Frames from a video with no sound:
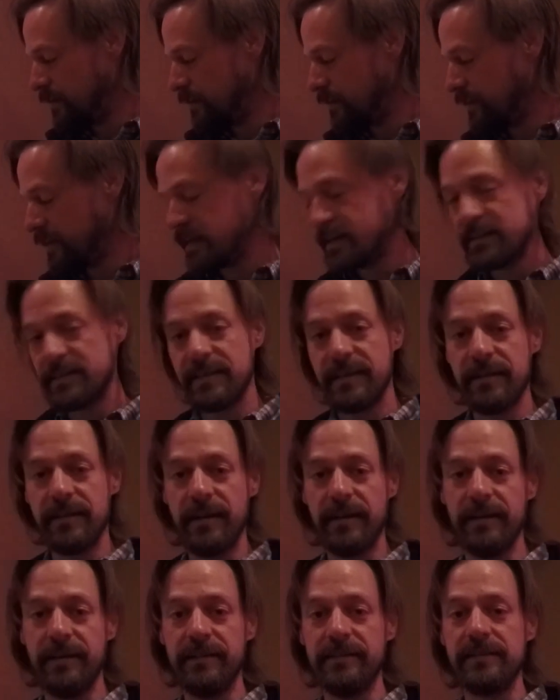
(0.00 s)
Lettuce and
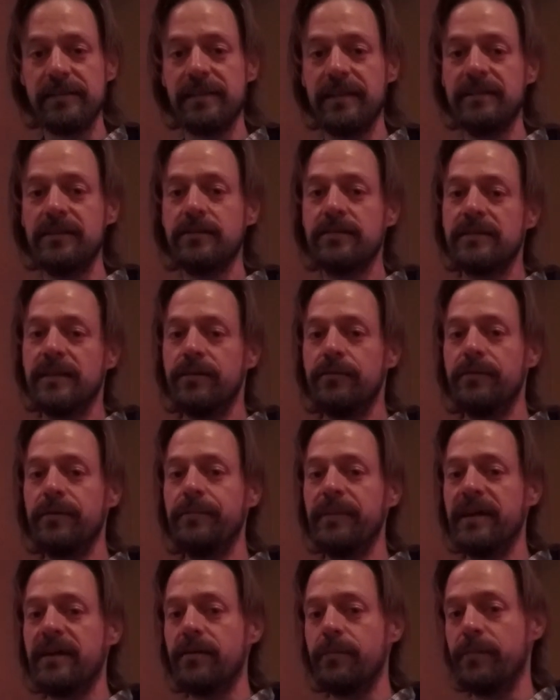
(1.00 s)
onions. Let's say we
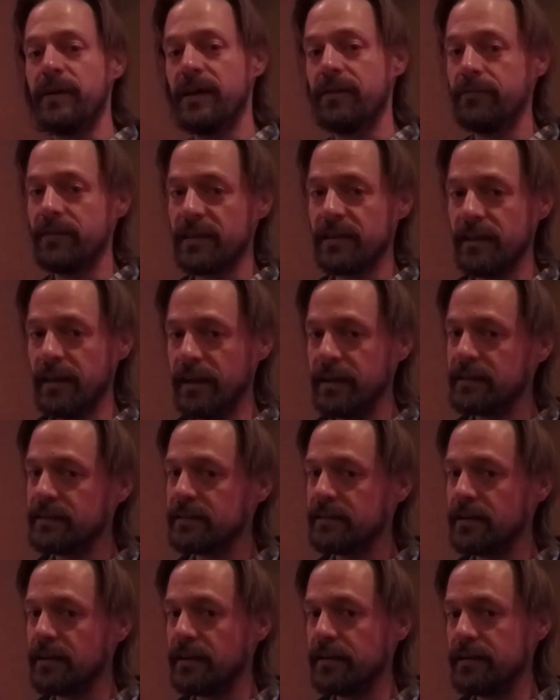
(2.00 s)
make a bed with
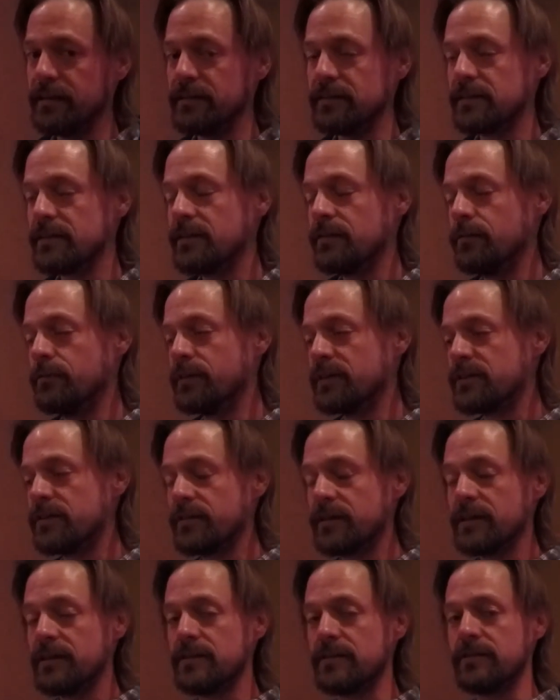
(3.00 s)
lettuce and onions. What
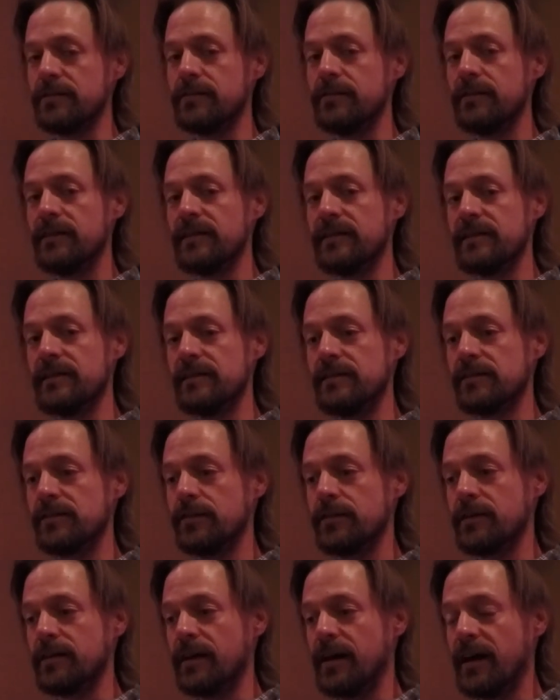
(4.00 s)
you can do is
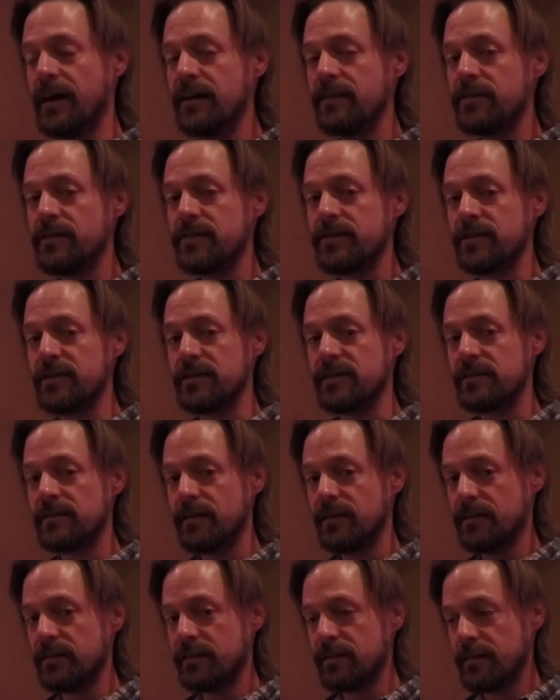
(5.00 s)
you can either just
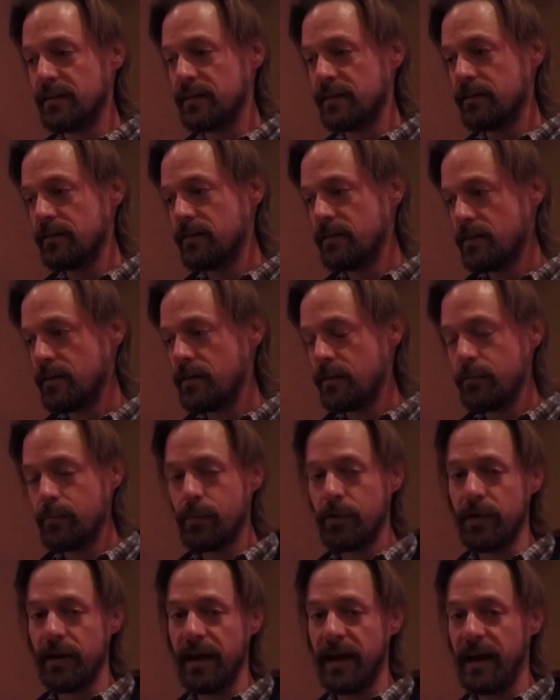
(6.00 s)

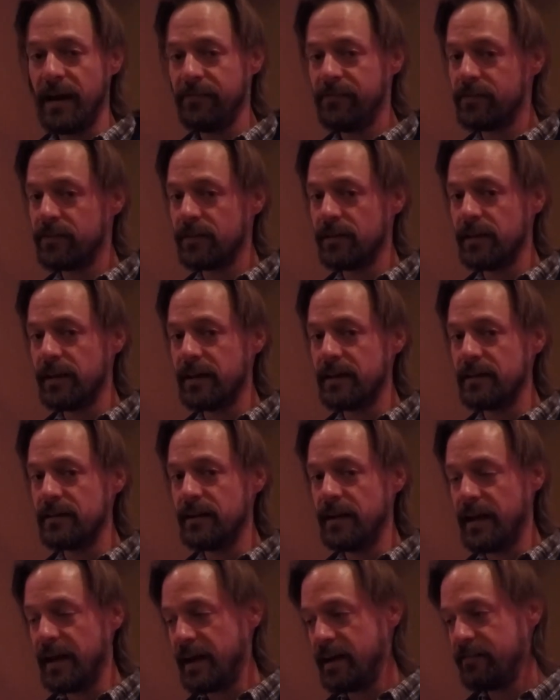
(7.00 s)
put half of
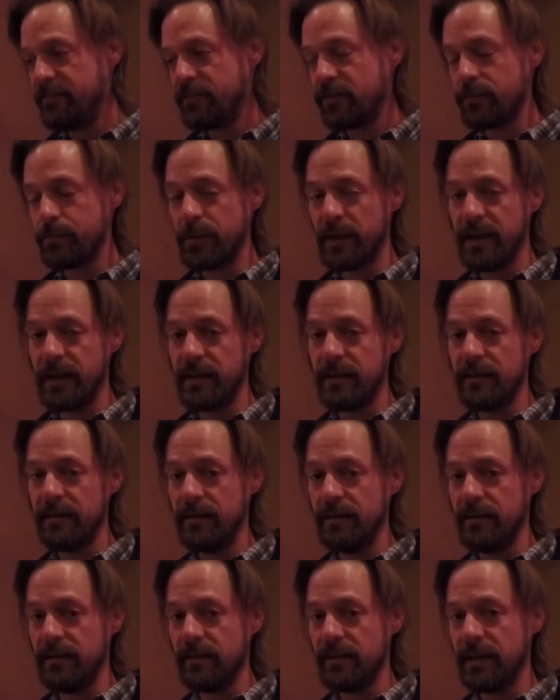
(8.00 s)
the bed
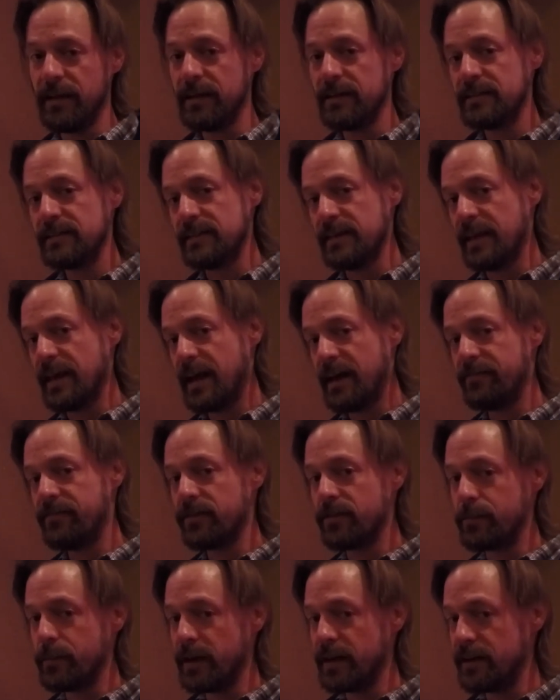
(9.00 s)
in lettuce and half
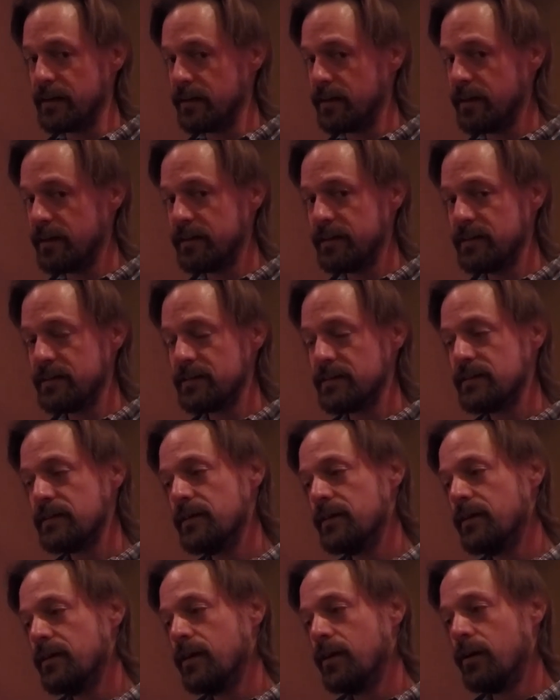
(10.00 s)
of the bed in onions.
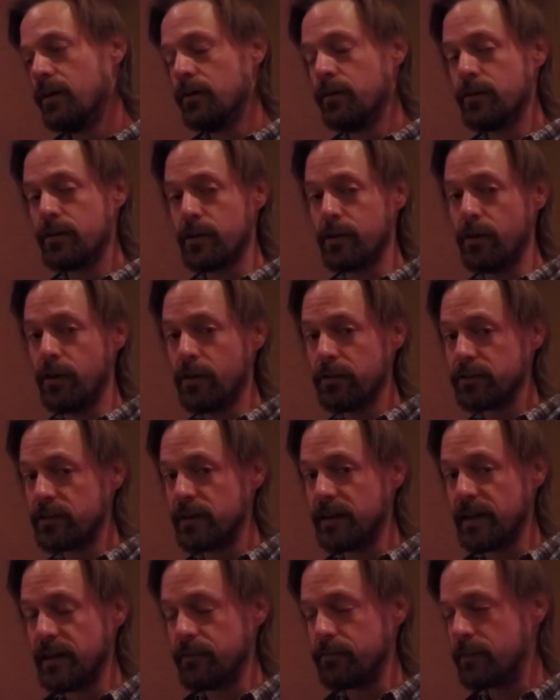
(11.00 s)
You can
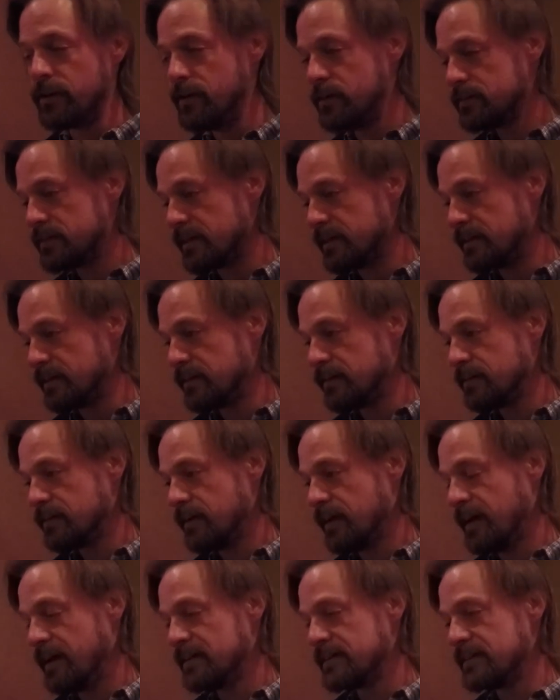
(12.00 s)
alternate rows, and
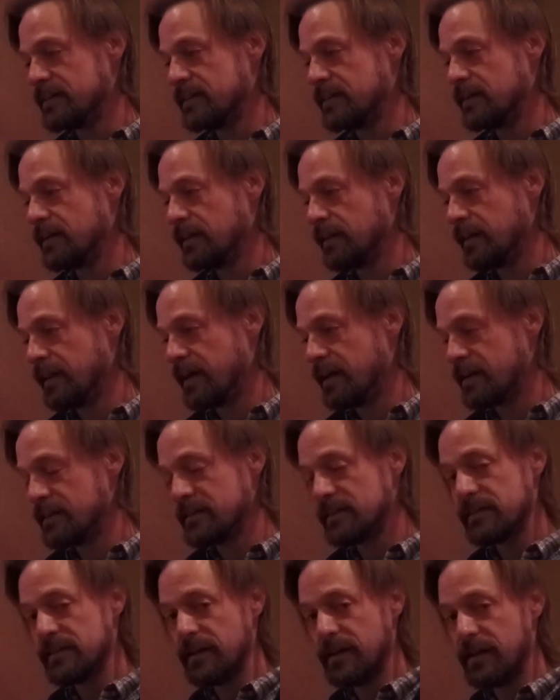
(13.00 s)
as in
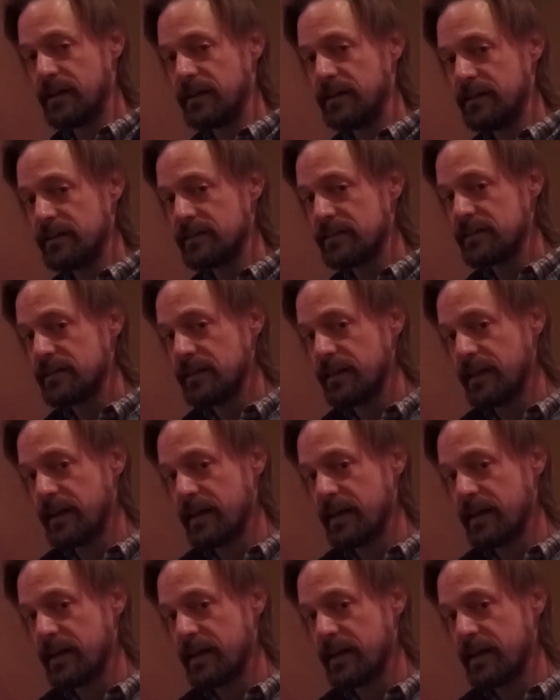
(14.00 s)
lettuce, onions,